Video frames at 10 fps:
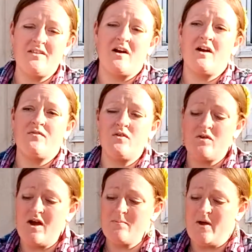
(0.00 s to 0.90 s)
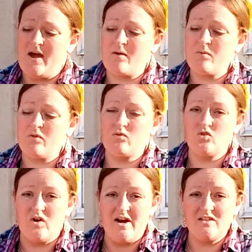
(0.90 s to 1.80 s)
And if you come back with
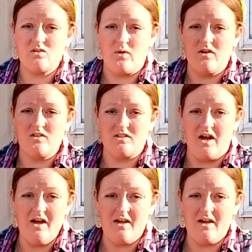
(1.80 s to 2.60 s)
dry soil stuck,